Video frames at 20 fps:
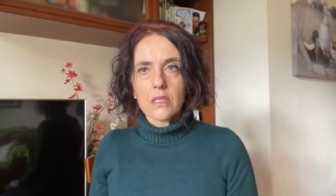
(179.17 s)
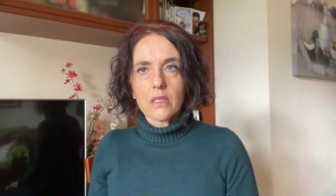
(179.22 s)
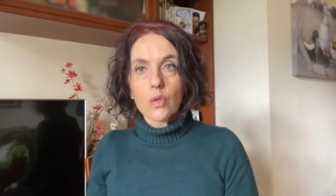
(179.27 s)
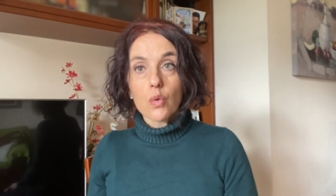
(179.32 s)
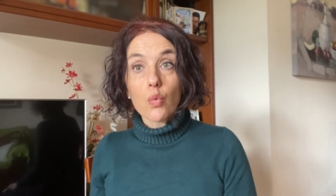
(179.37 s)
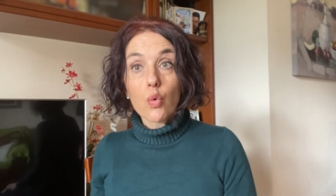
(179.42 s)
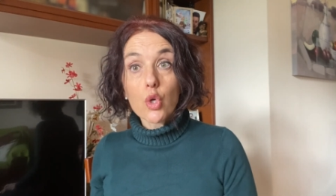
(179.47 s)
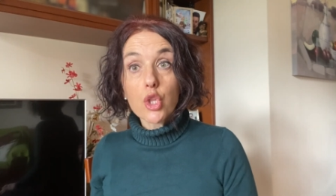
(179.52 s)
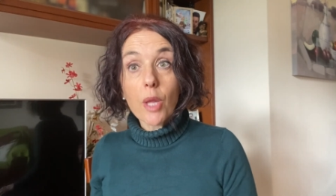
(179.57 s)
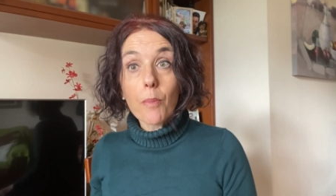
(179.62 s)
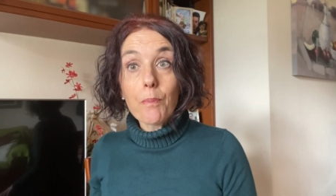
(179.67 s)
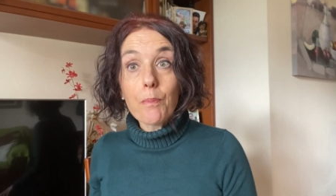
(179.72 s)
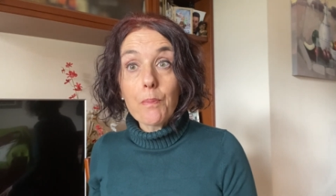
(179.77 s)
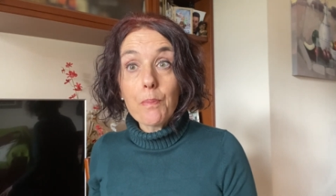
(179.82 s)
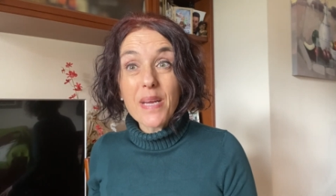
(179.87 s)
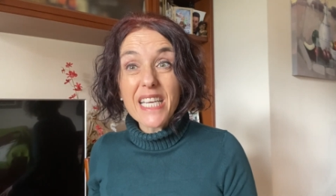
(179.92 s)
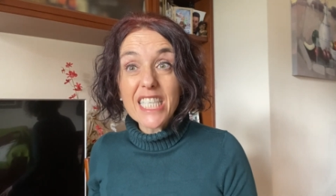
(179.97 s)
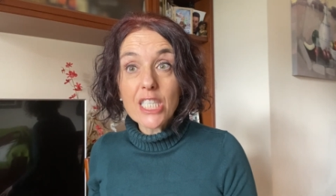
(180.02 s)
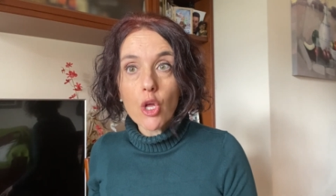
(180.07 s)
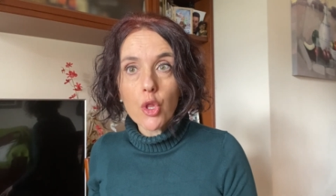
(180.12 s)
What a
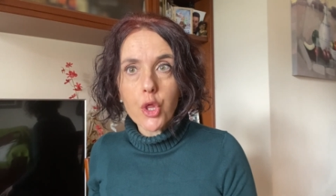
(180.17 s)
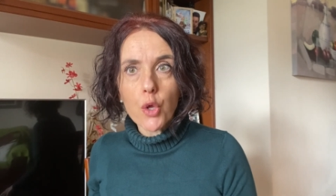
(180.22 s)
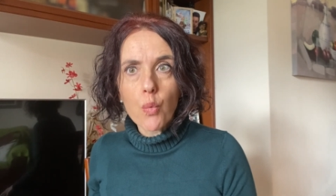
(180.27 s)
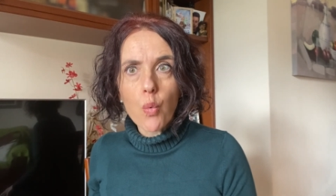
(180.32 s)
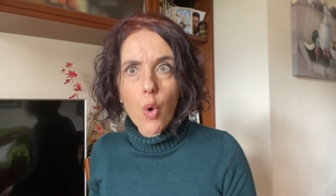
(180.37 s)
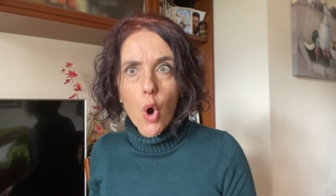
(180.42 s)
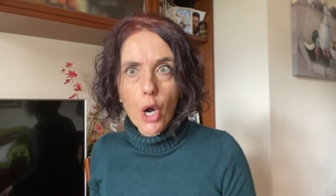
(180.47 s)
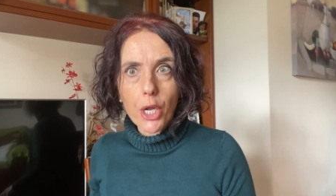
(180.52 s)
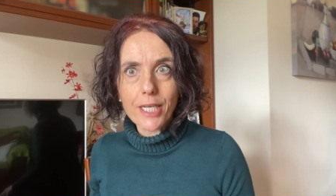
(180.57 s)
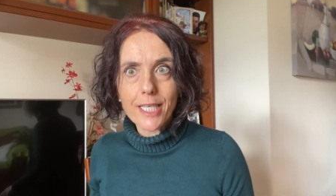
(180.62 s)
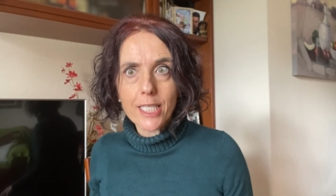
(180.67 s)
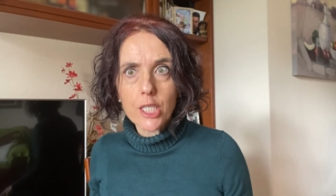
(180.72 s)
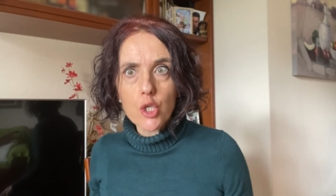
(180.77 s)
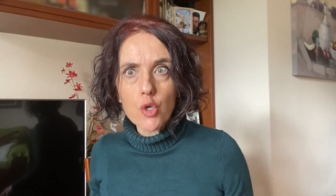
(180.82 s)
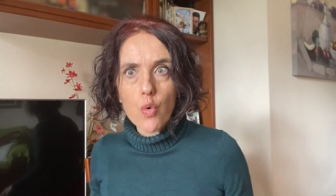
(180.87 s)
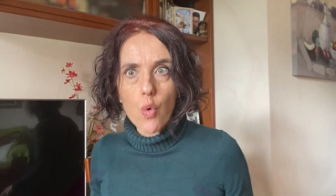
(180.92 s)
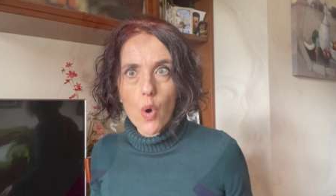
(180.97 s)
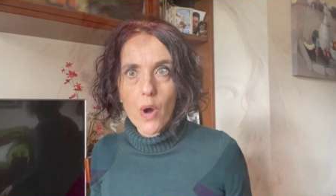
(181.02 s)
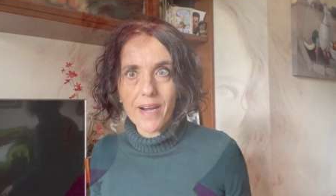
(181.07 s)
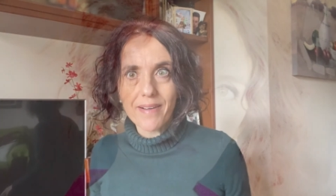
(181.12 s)
piece of work you are,